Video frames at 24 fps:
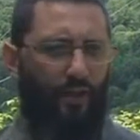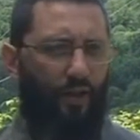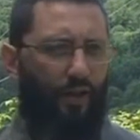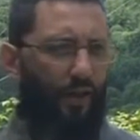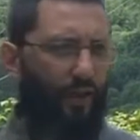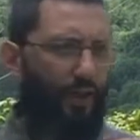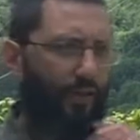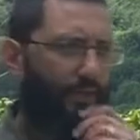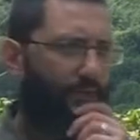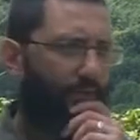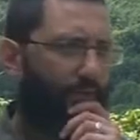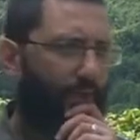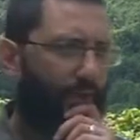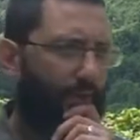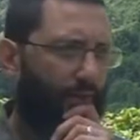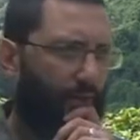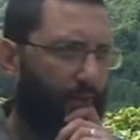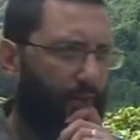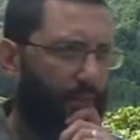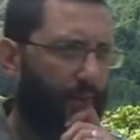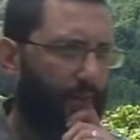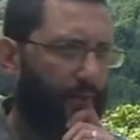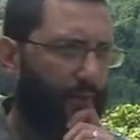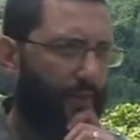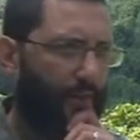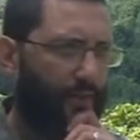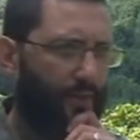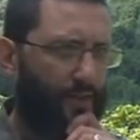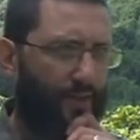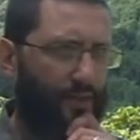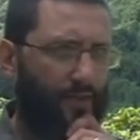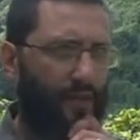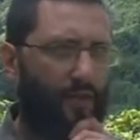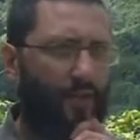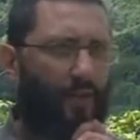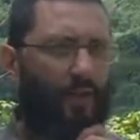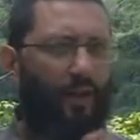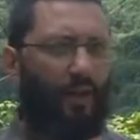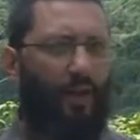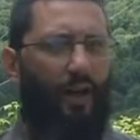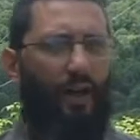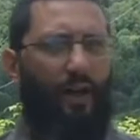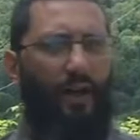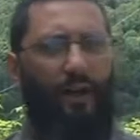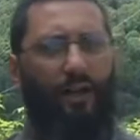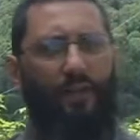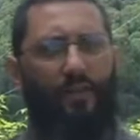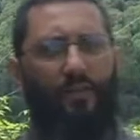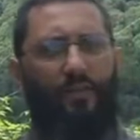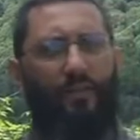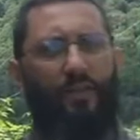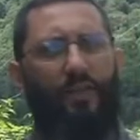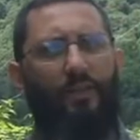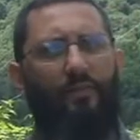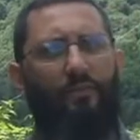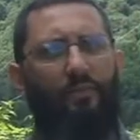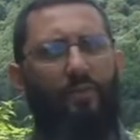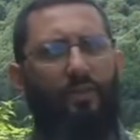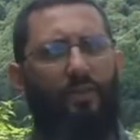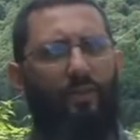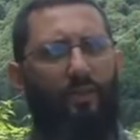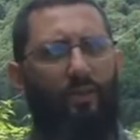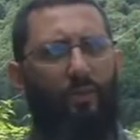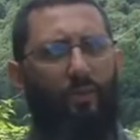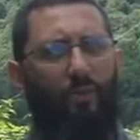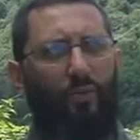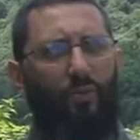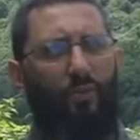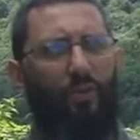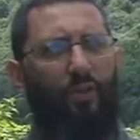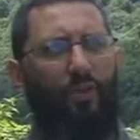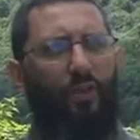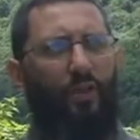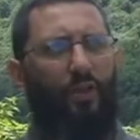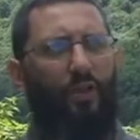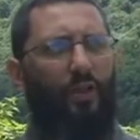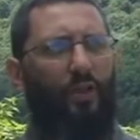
oh, I failed in my mission. I didn't lead them to the Lord.